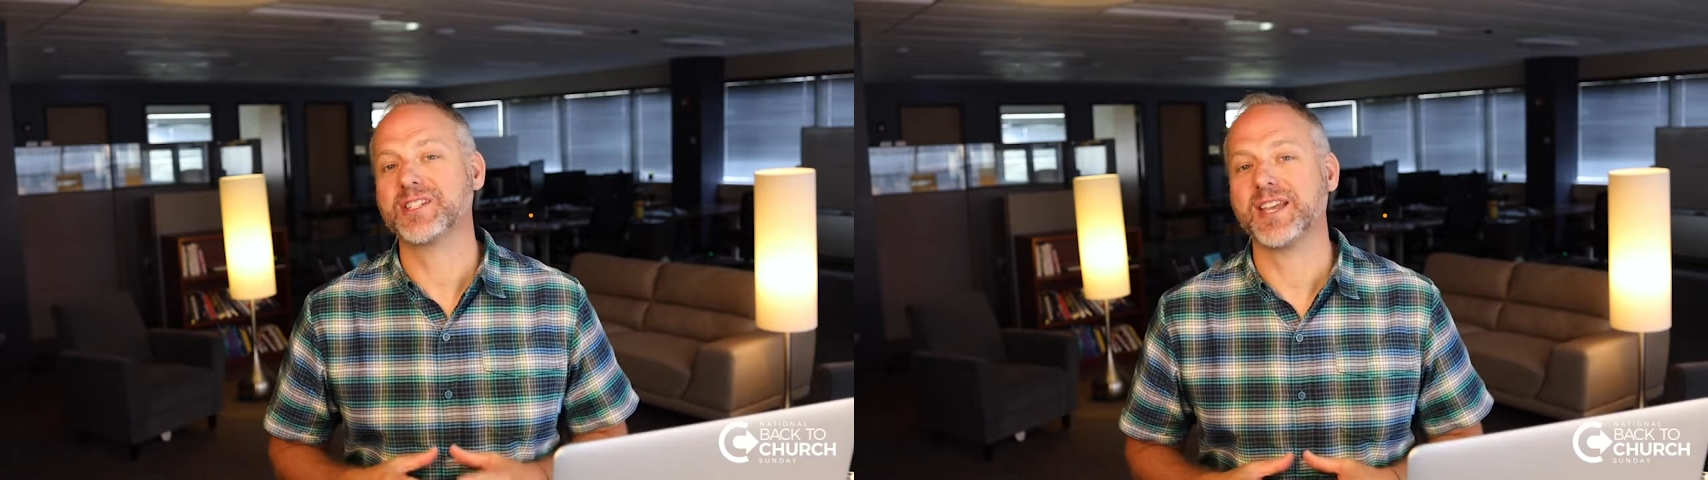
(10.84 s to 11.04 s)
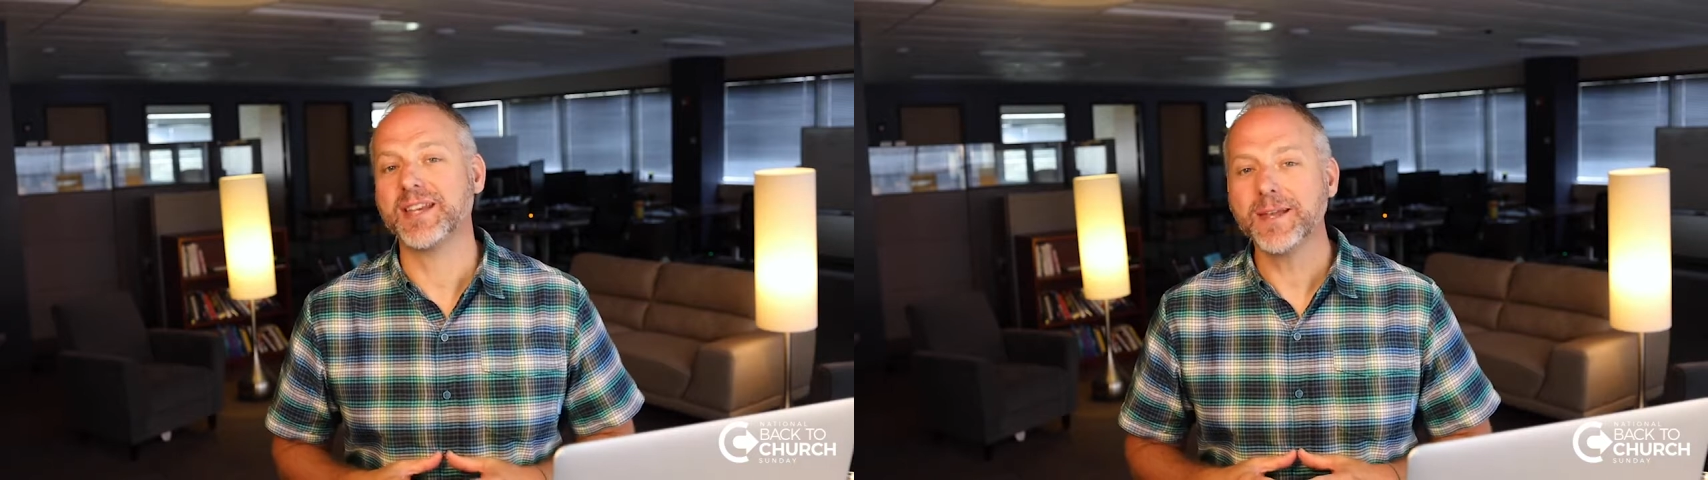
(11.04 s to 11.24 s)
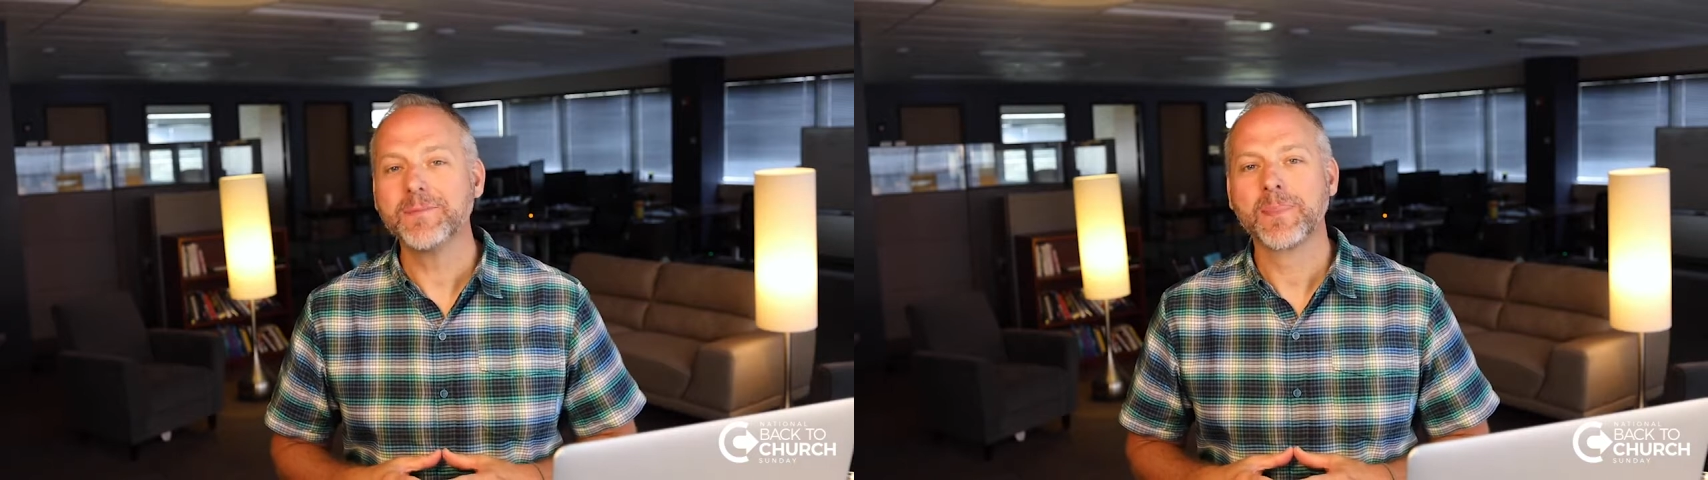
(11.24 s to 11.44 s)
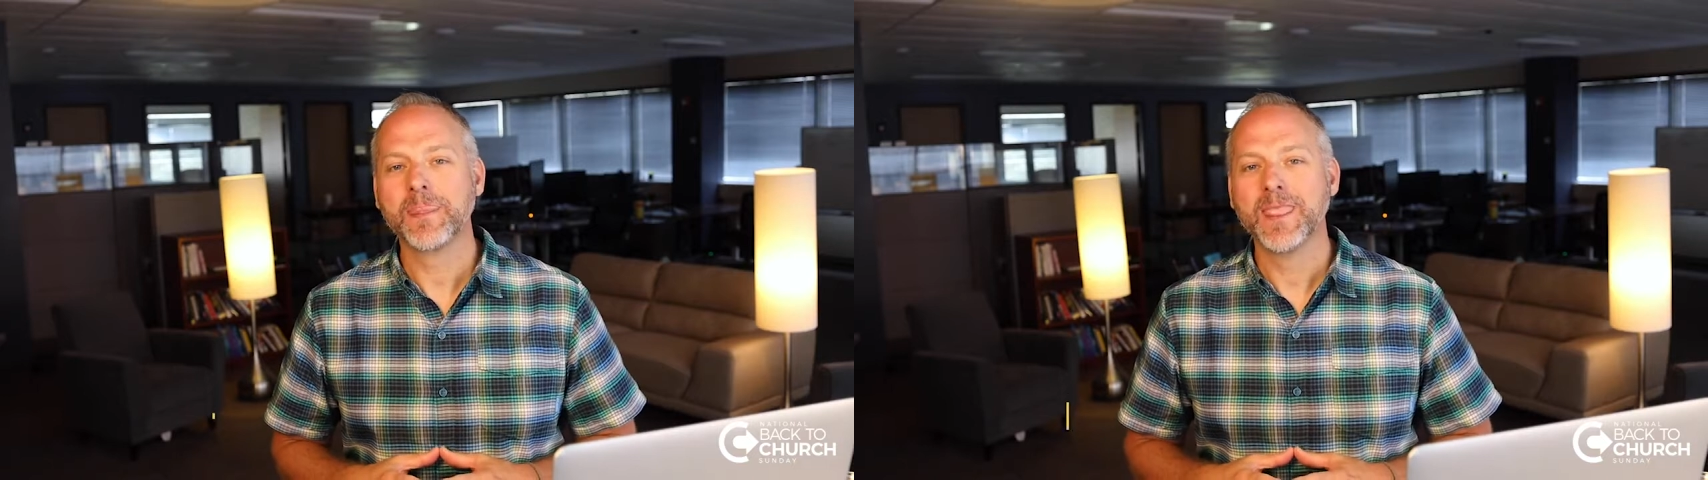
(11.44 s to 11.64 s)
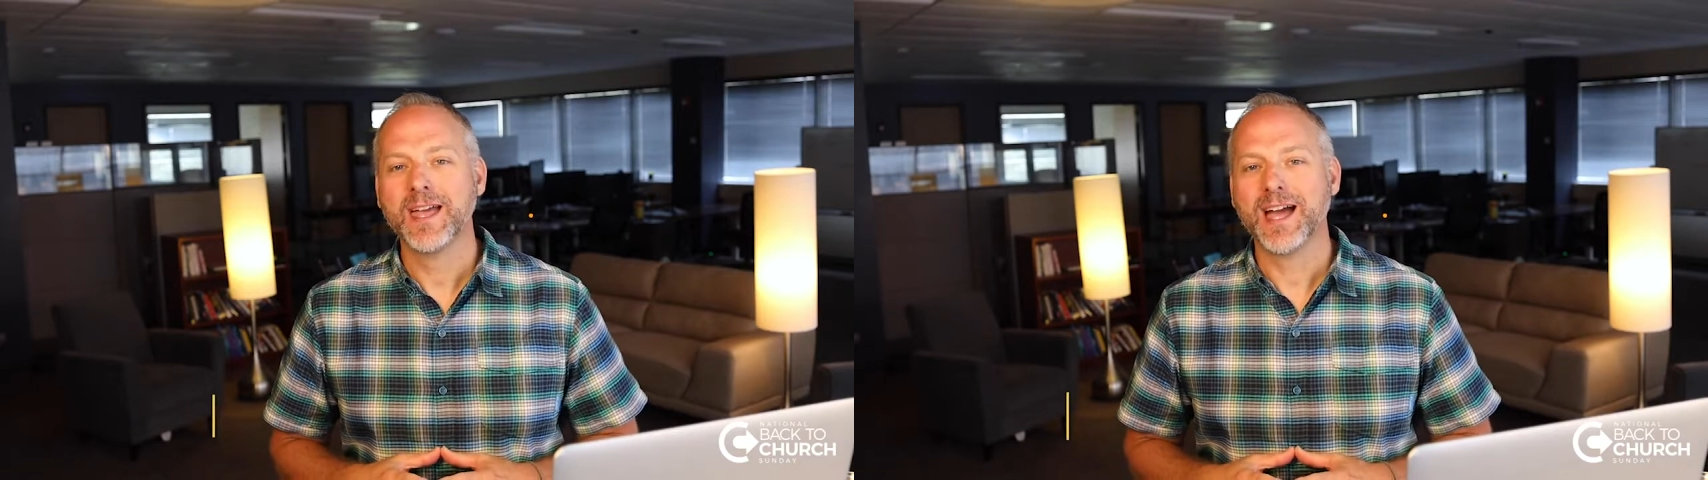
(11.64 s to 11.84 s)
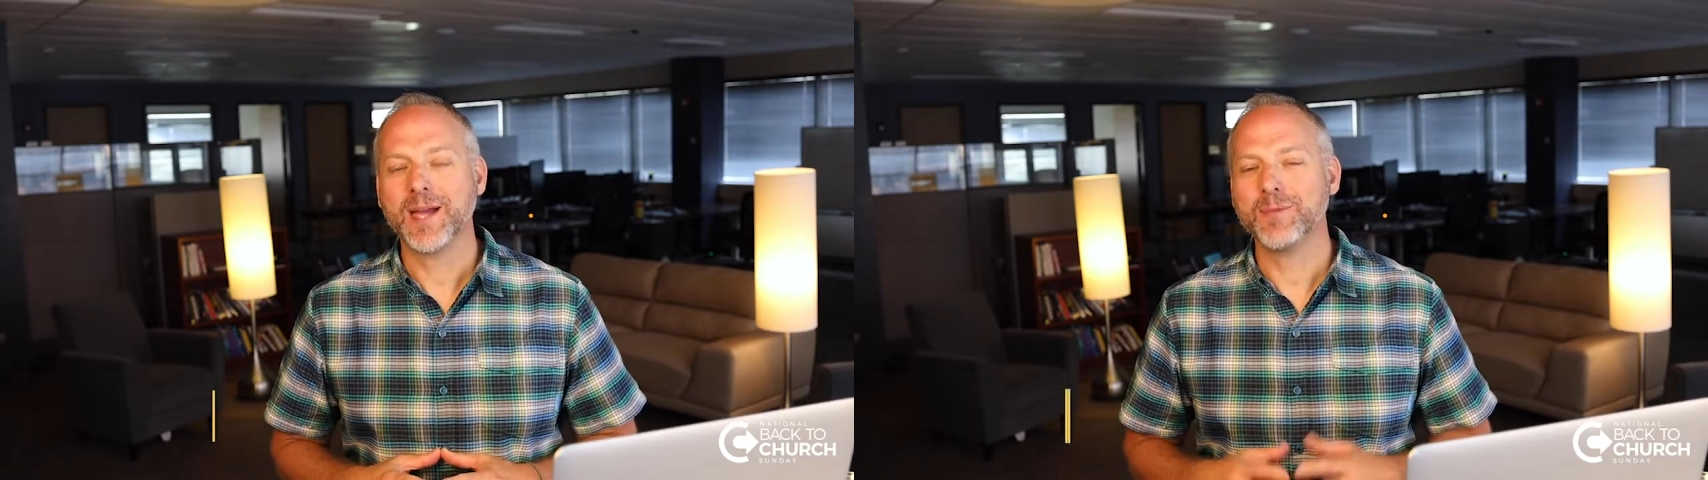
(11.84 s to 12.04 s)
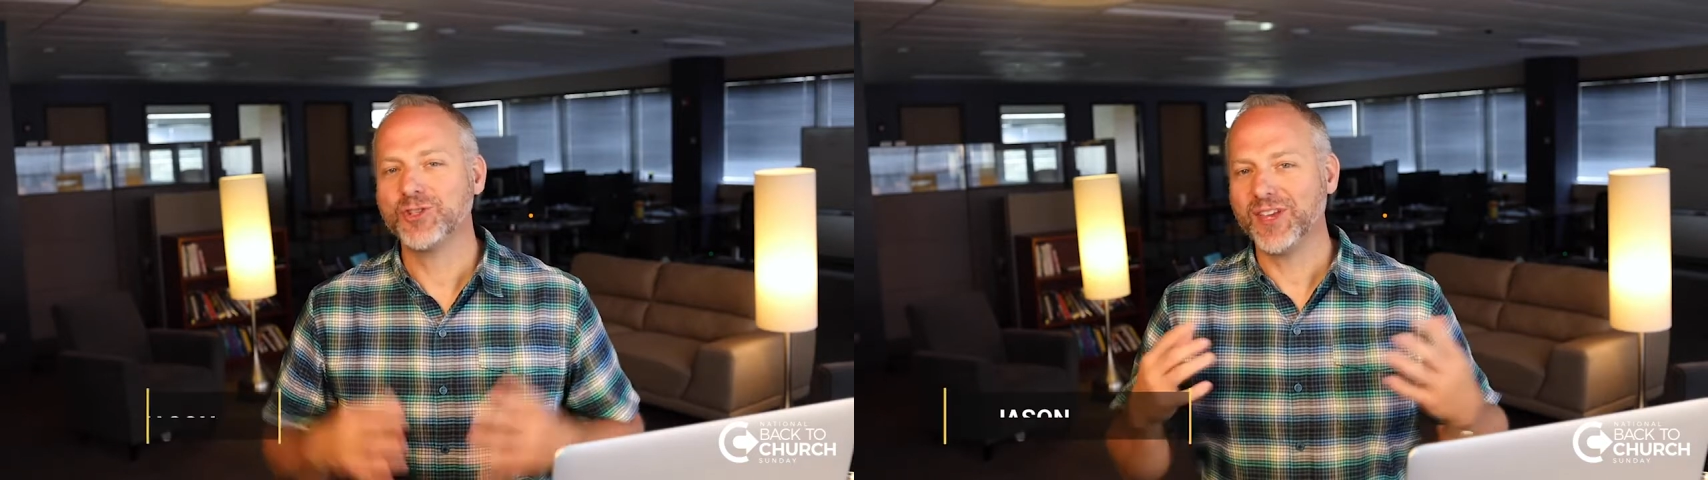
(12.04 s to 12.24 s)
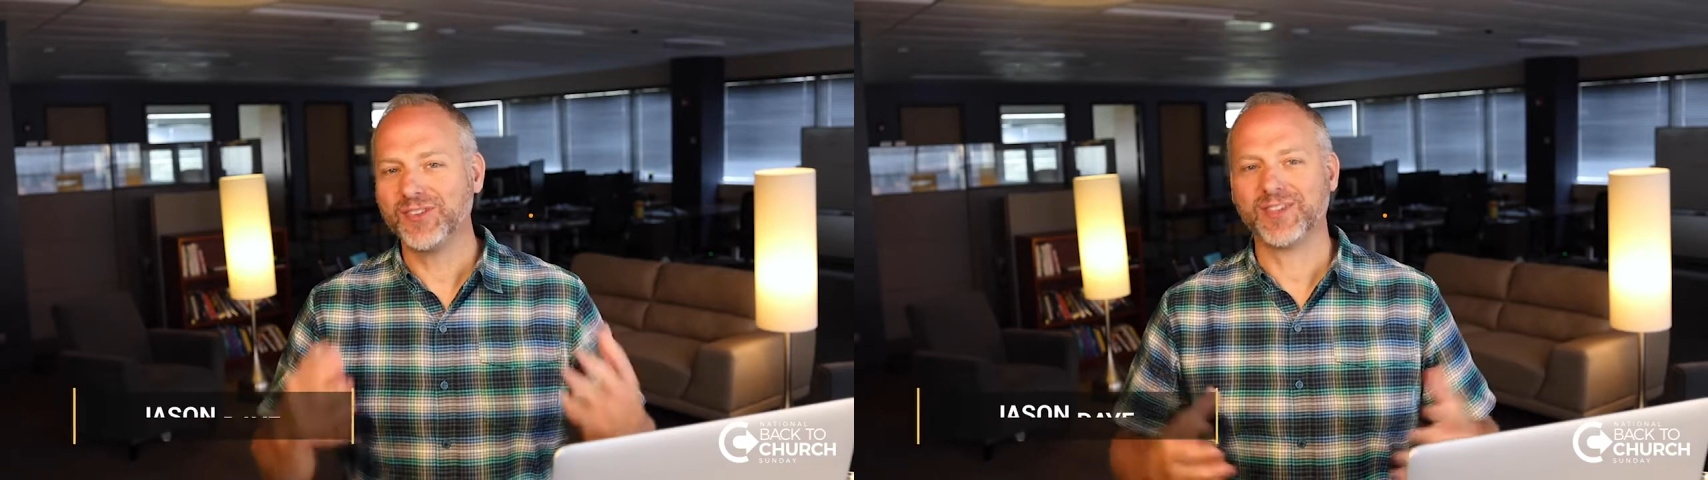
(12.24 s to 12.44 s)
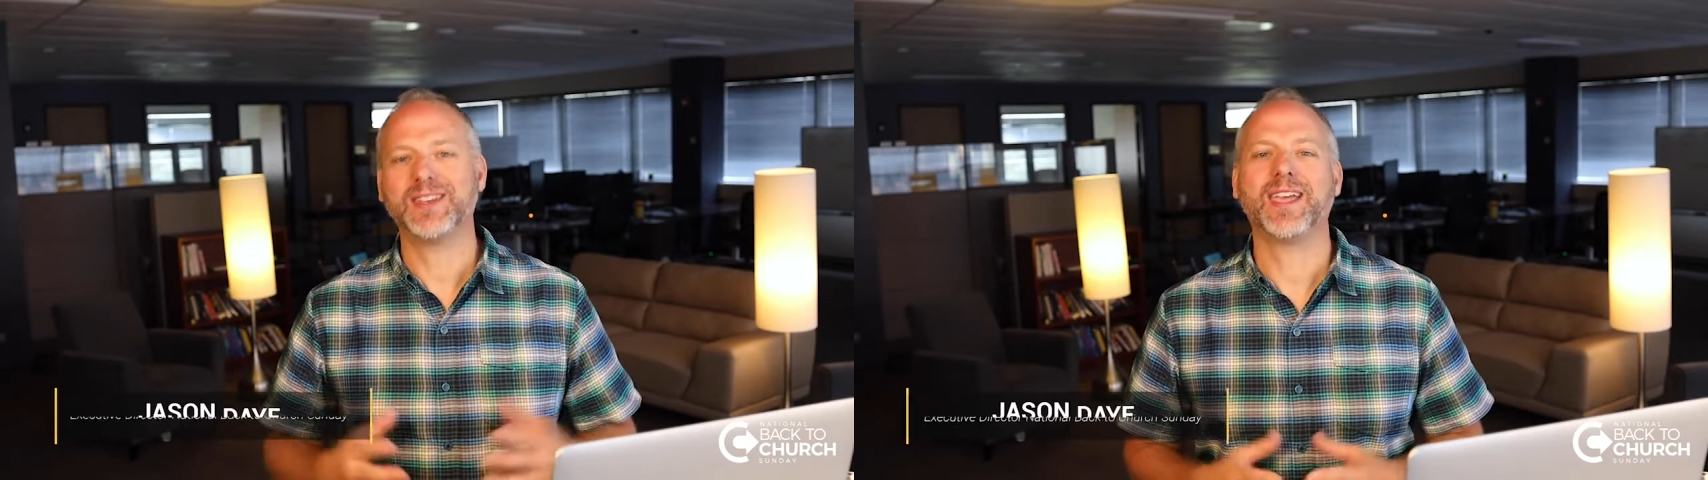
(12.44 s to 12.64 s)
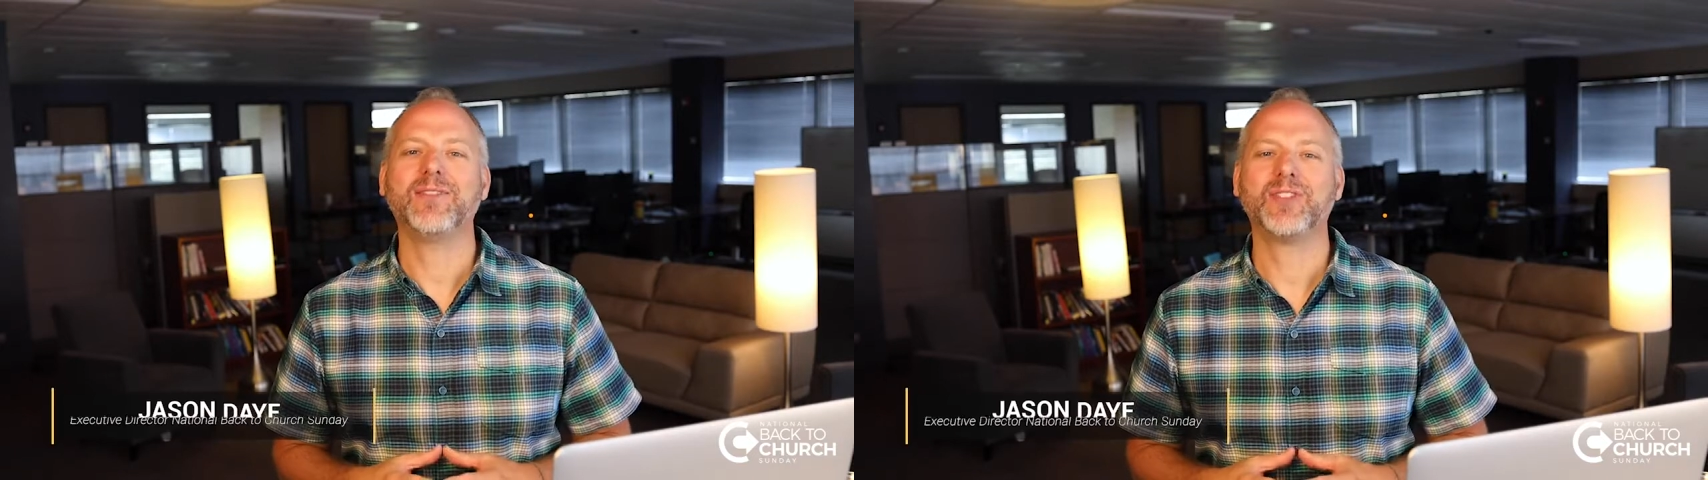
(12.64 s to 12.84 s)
Sunday. I'm Jason Day,